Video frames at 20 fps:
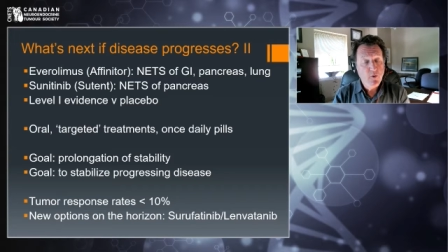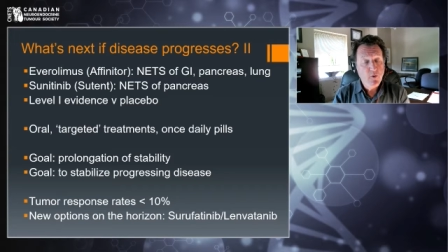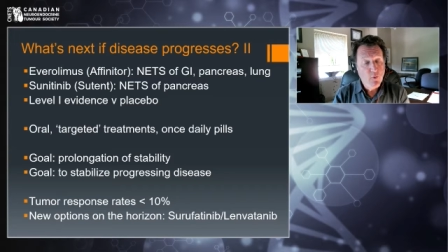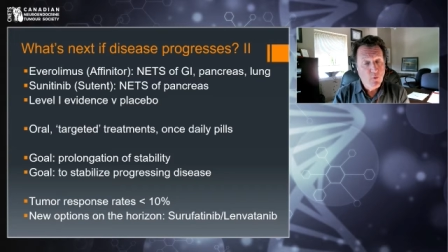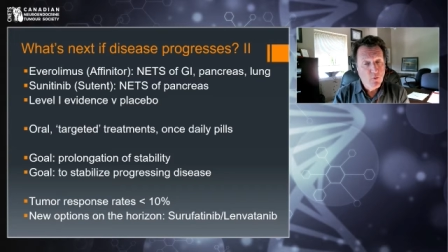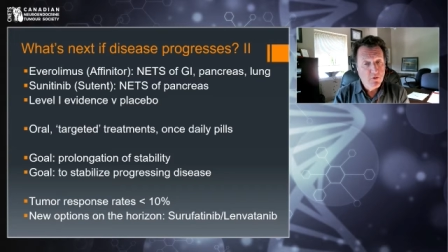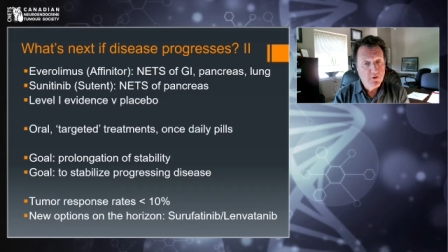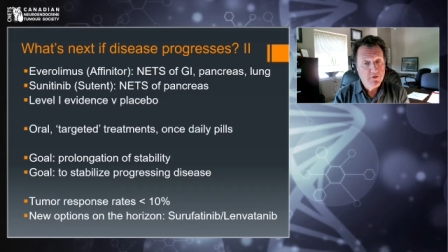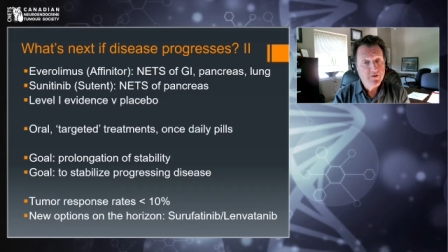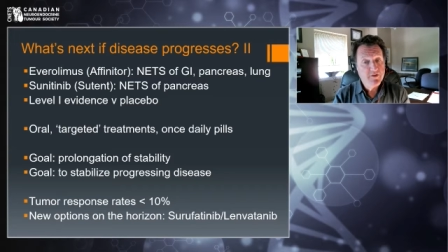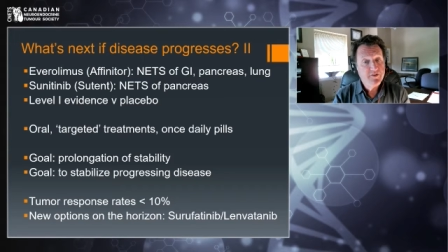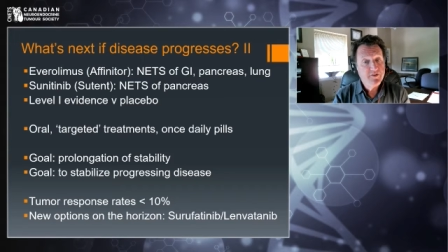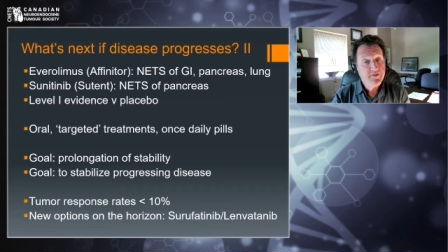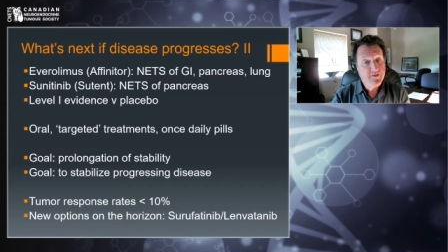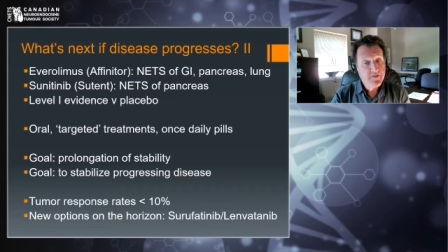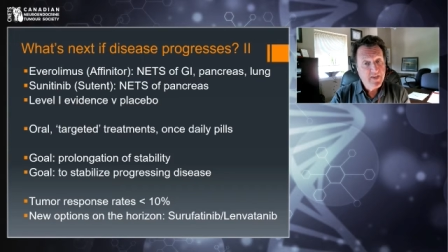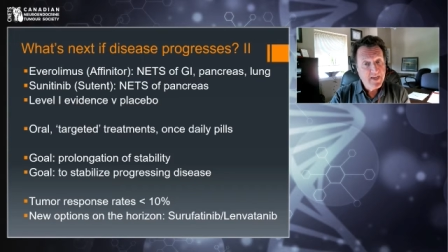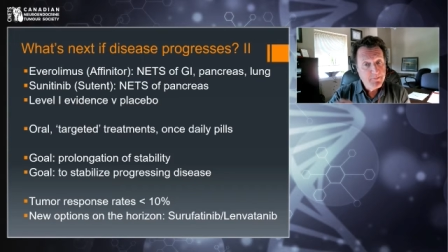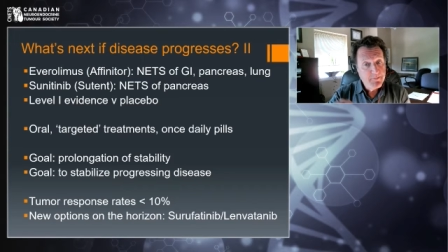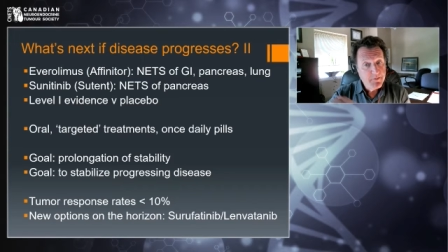or to
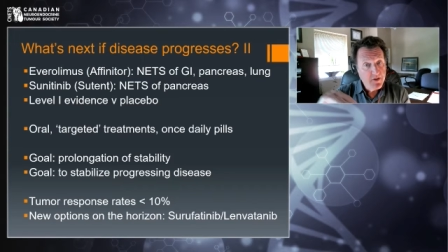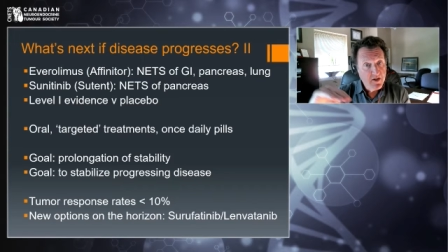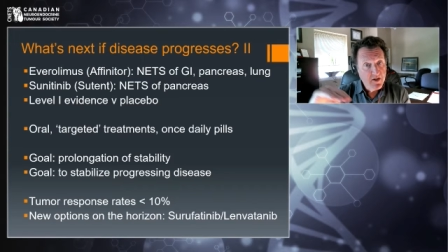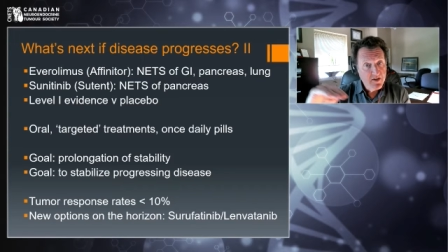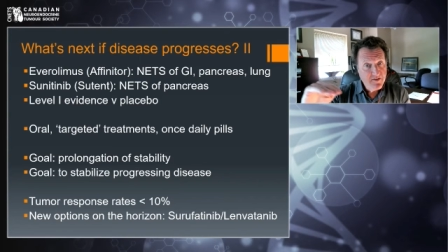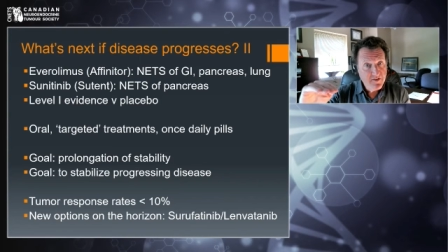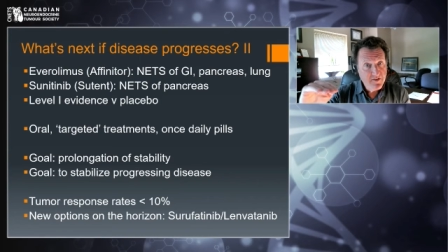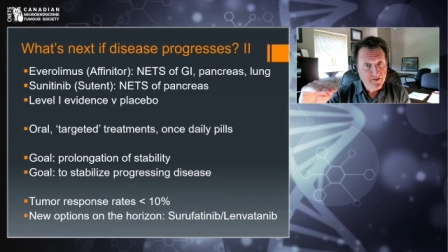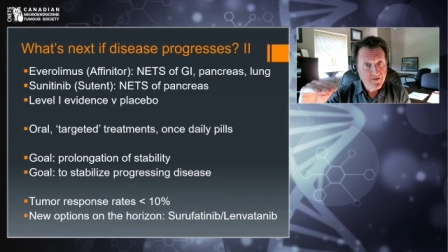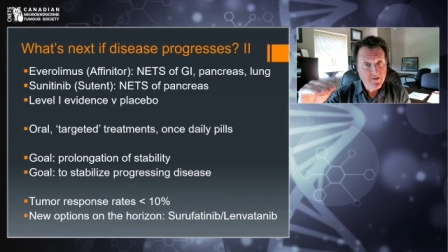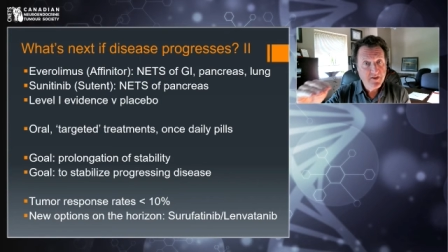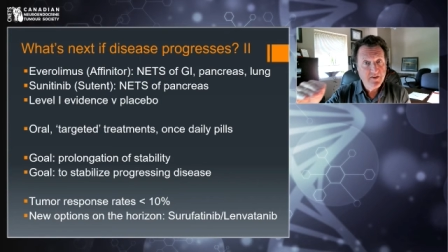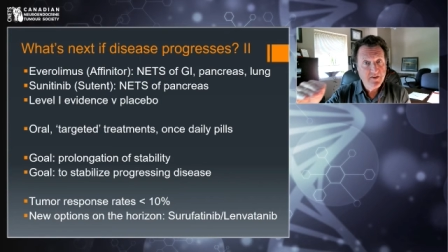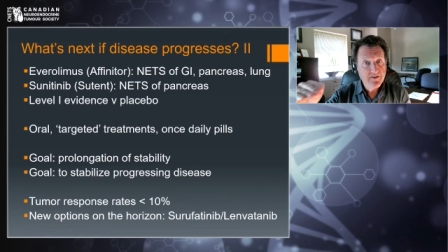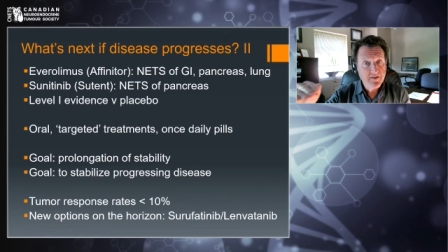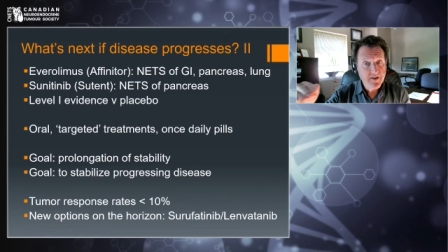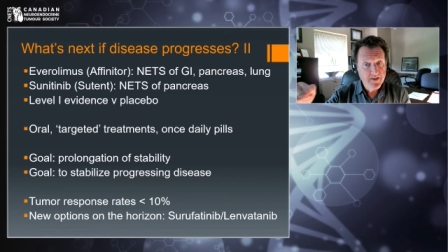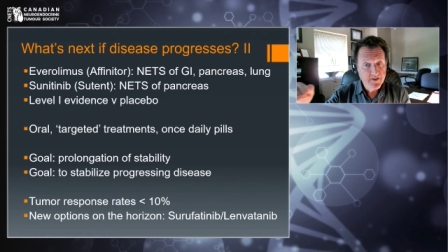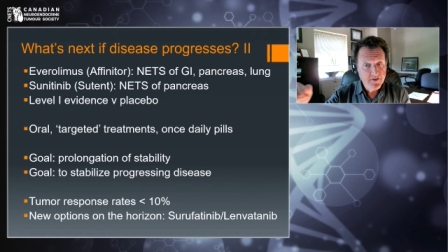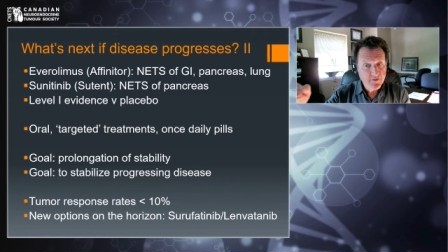stabilize
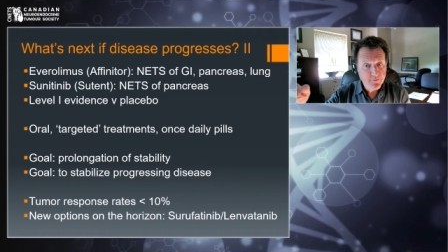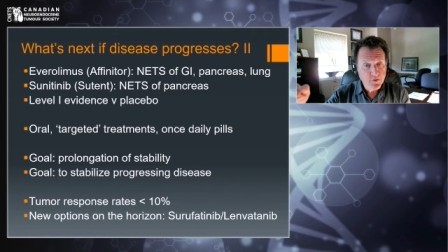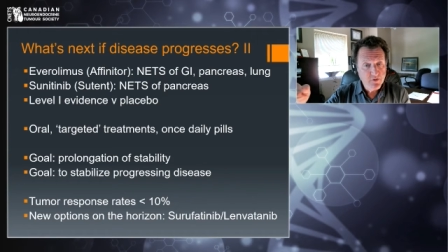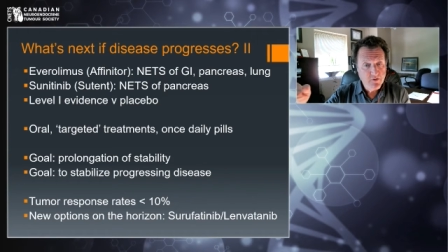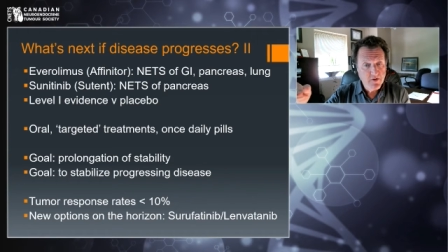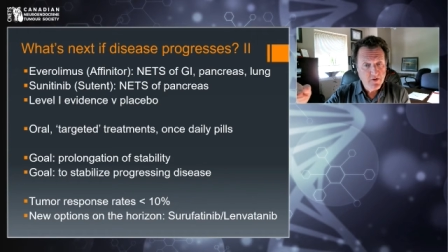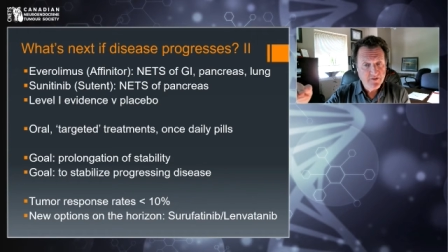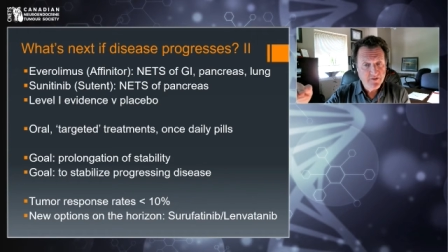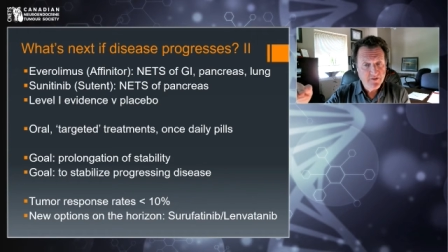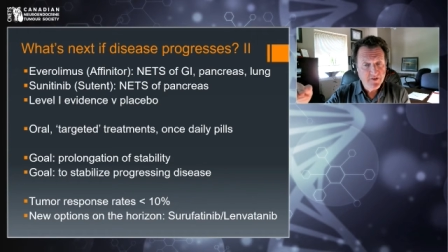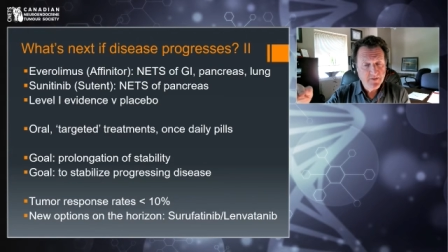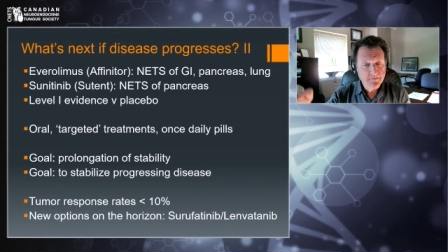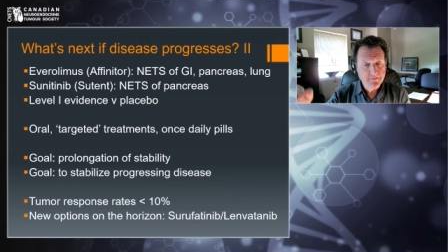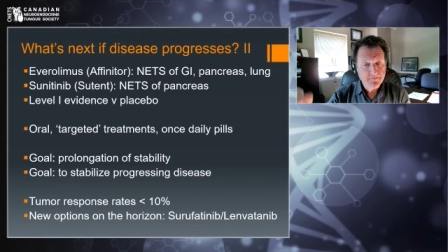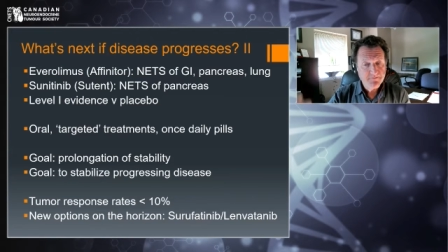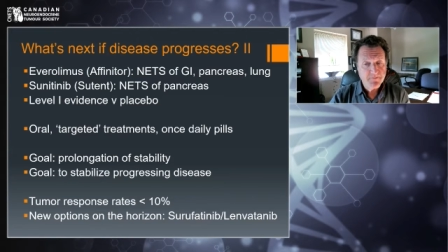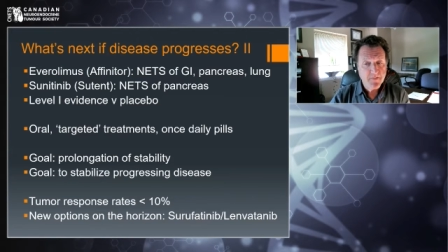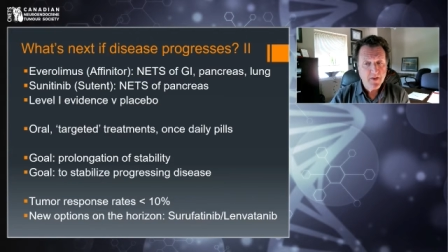disease that is progressing,